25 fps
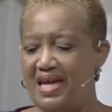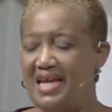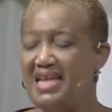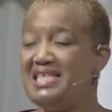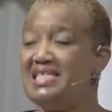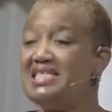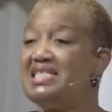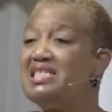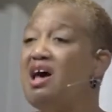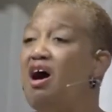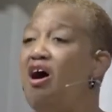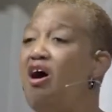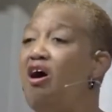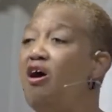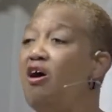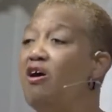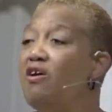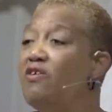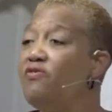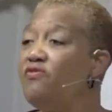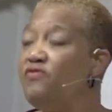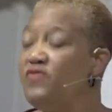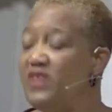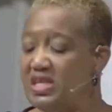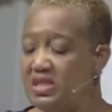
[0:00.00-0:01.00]
He saw
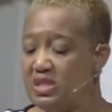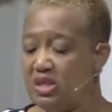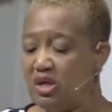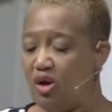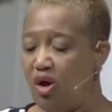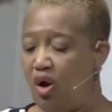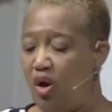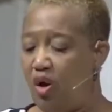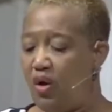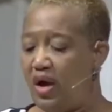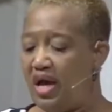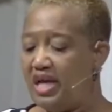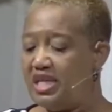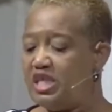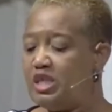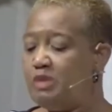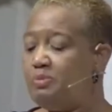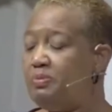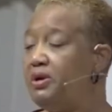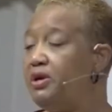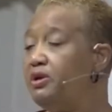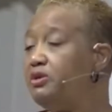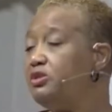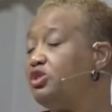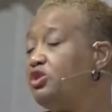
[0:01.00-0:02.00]
her physical and
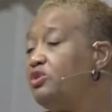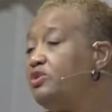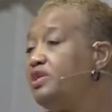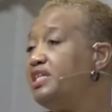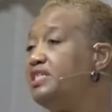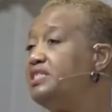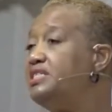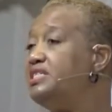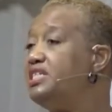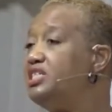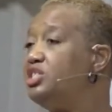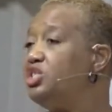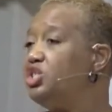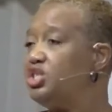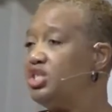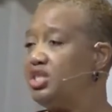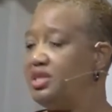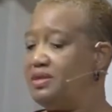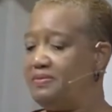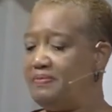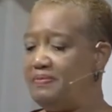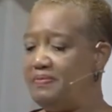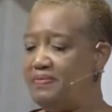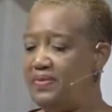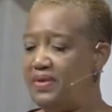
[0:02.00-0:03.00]
spiritual
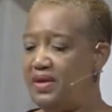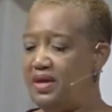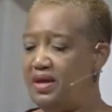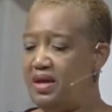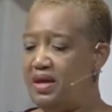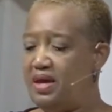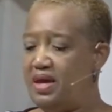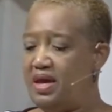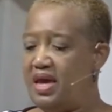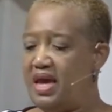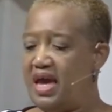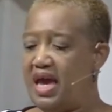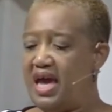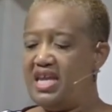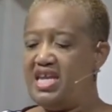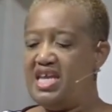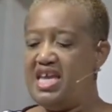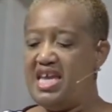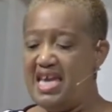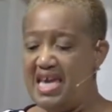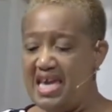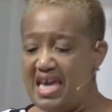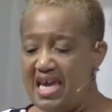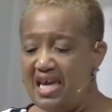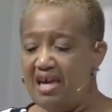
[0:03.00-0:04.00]
condition, and
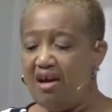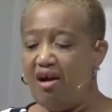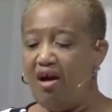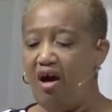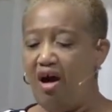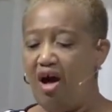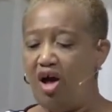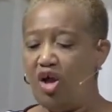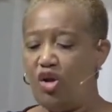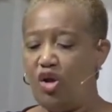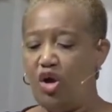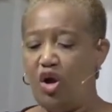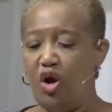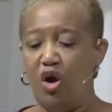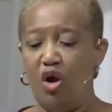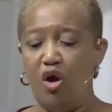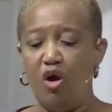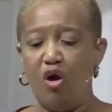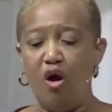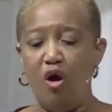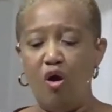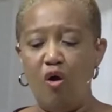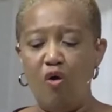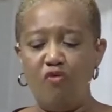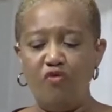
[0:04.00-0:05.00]
he called her
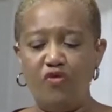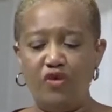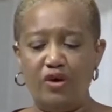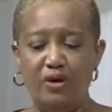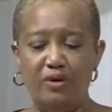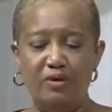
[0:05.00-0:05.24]
over.